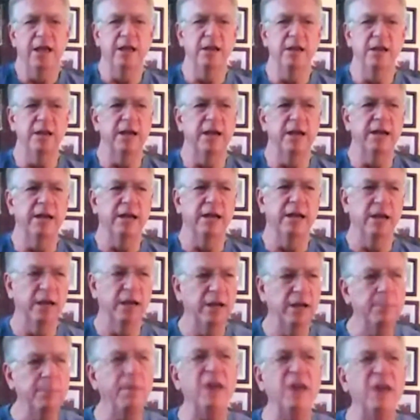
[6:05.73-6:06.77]
And
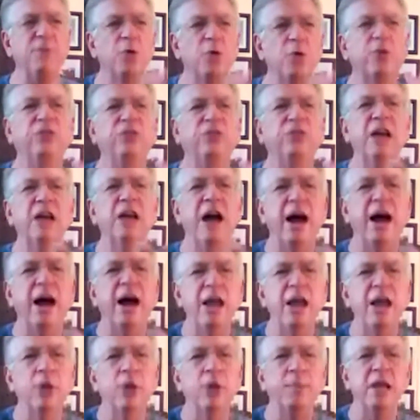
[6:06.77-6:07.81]
by
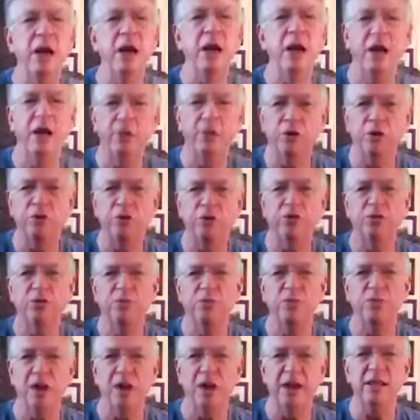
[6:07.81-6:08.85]
focusing on helping
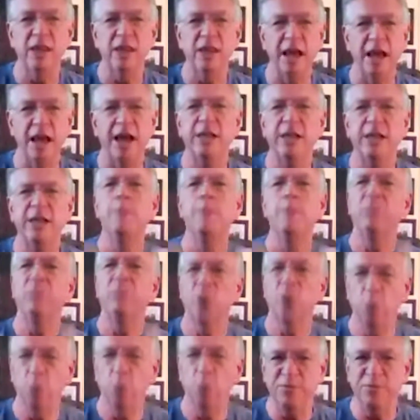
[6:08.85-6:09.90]
others find that,
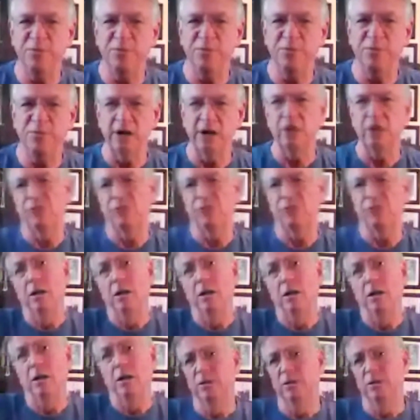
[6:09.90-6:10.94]
we find it
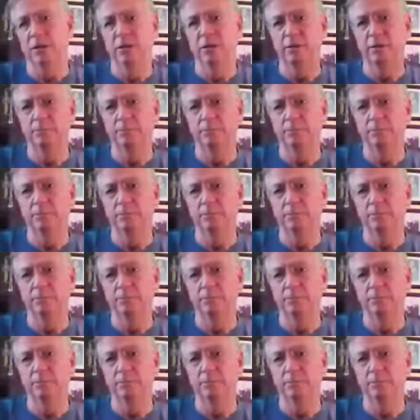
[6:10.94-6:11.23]
ourselves.